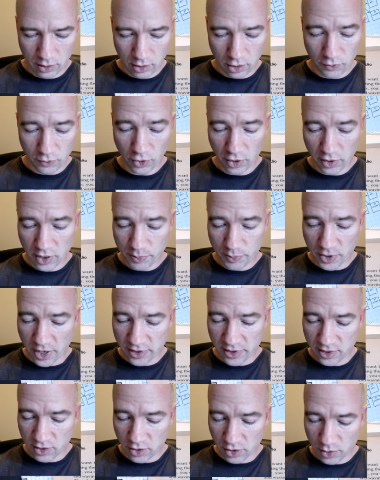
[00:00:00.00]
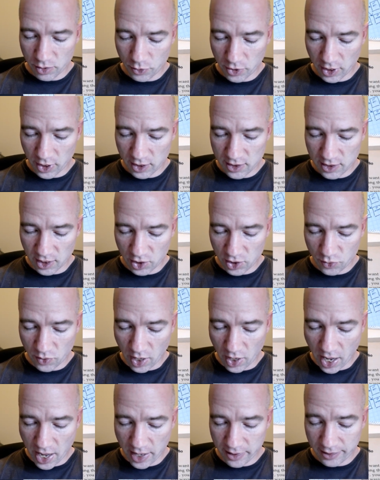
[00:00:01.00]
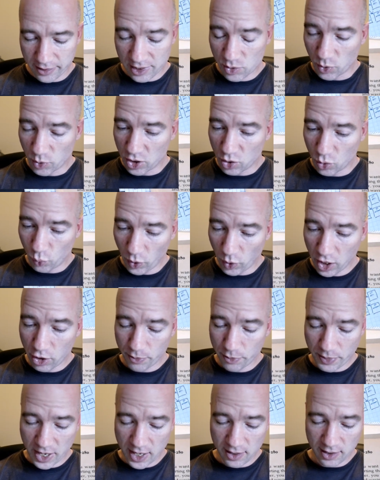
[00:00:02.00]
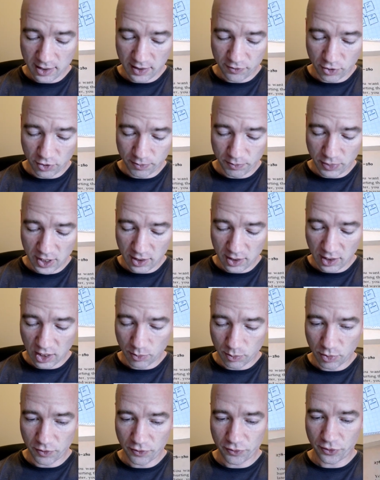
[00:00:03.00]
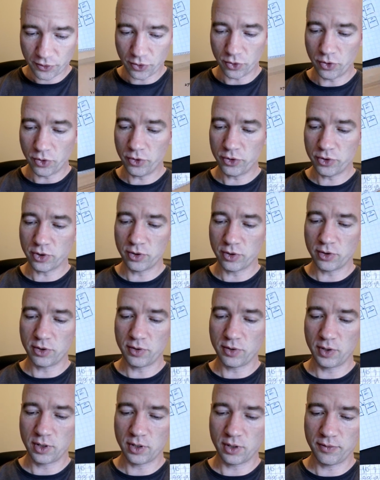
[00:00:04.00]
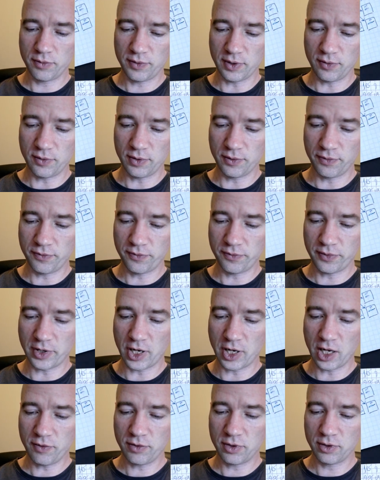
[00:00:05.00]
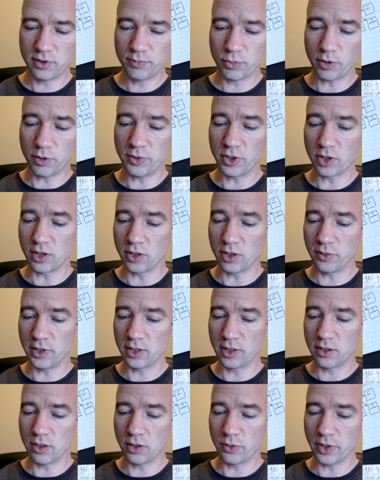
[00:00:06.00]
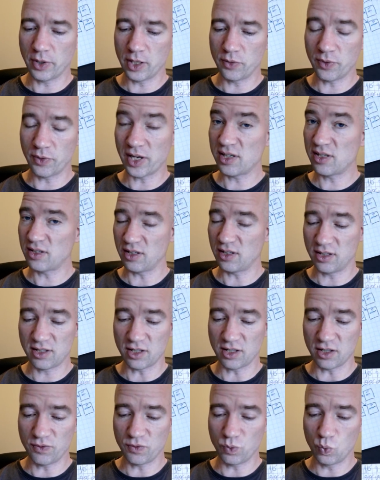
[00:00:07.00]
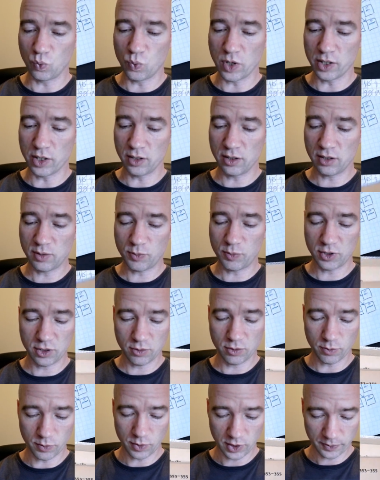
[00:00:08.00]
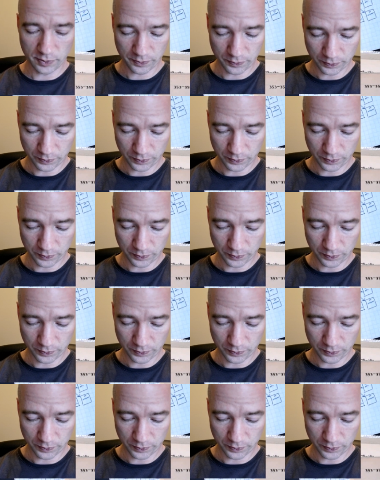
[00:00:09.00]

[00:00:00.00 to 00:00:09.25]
You follow the path northward, etc., and this way to Willow Bend. If you've been here before, turn to 355. Probably can only go and rest and stuff once, presumably.